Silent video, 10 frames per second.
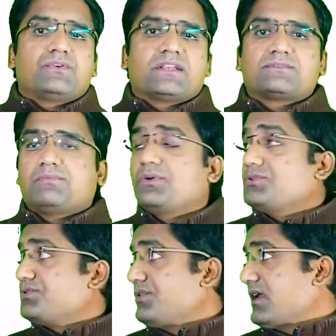to explore
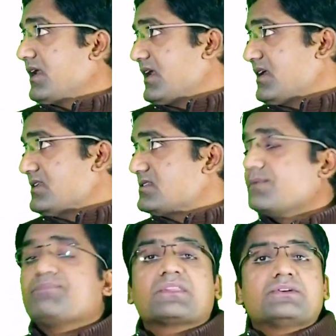today is
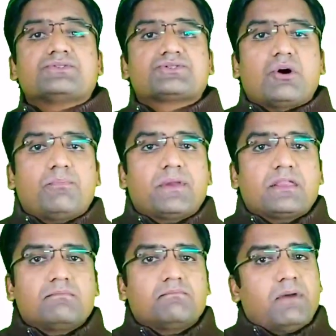
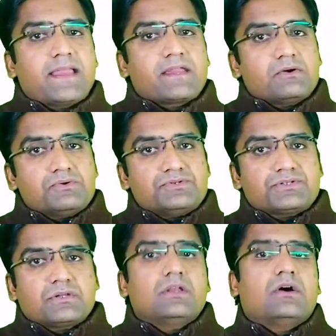Stopping by
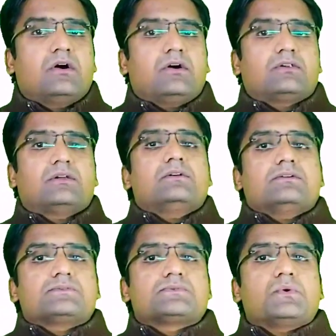Utz on
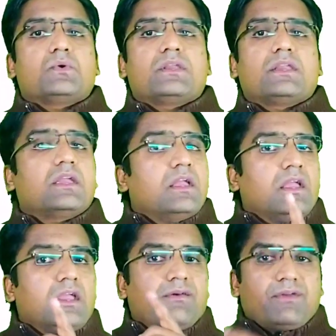Snowy
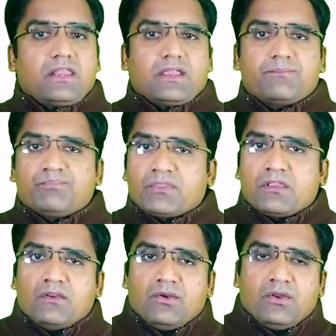Evening.
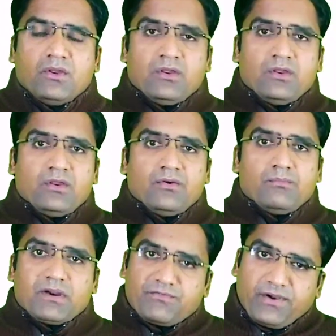
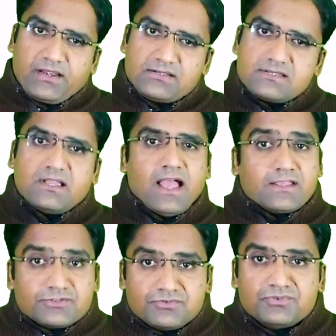But friends,
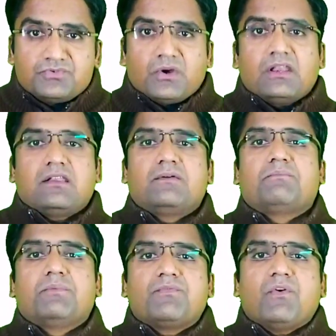as usual,
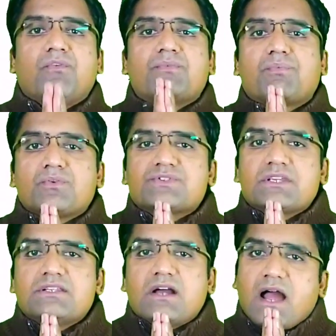before we
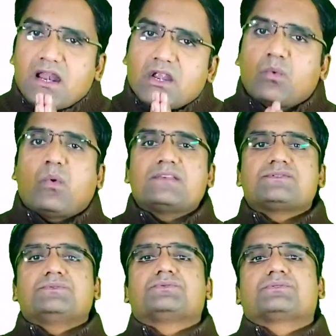proceed, I request
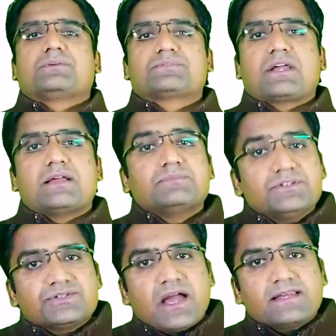you to subscribe
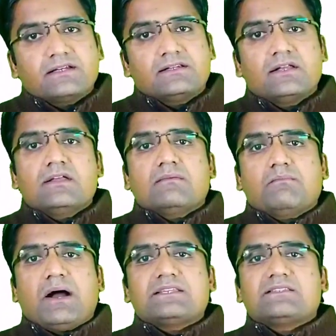the channel
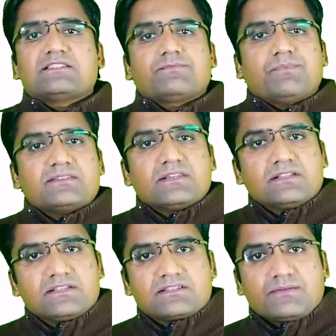by just
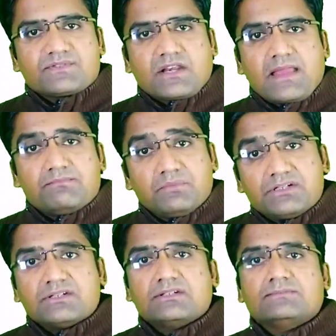pressing the subscribe
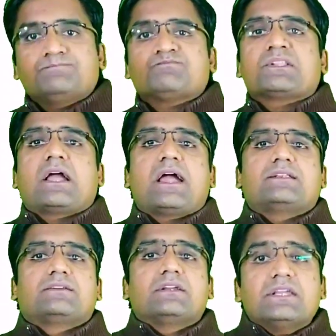button
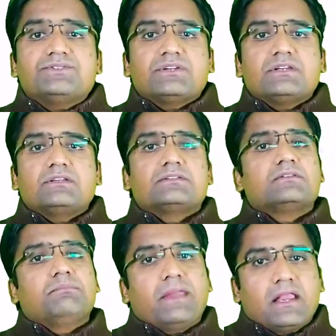and hitting
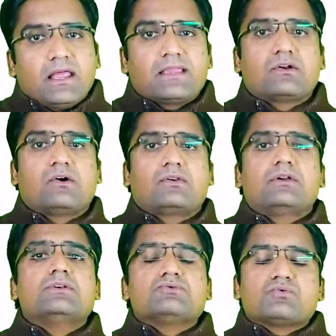the bell icon
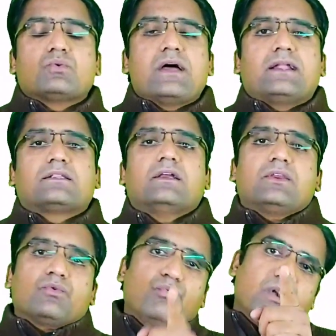so that
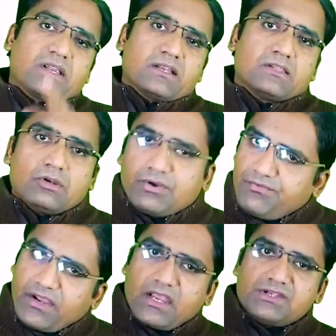you will get the
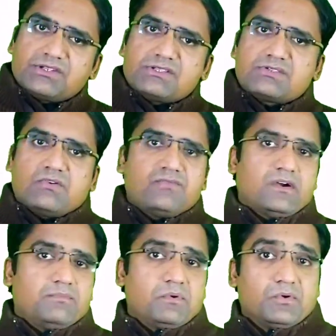notifications of
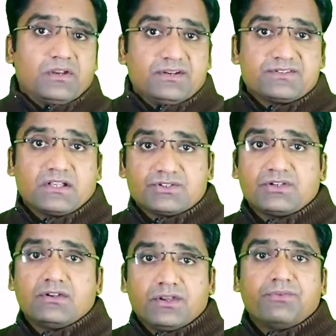uploaded such
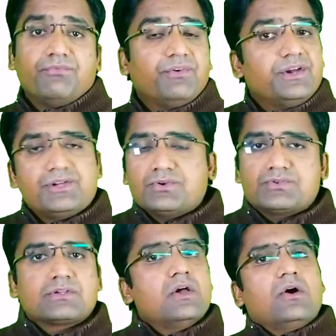new videos
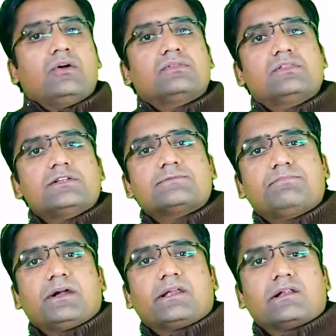on this
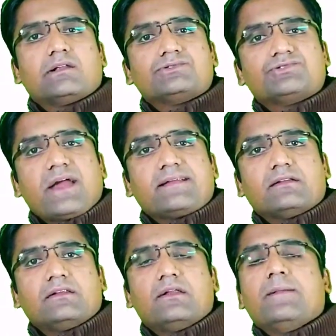particular channel
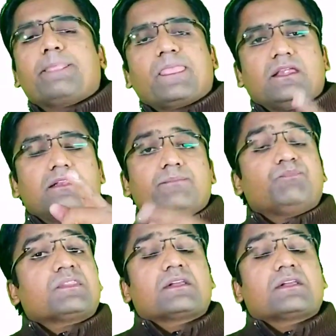in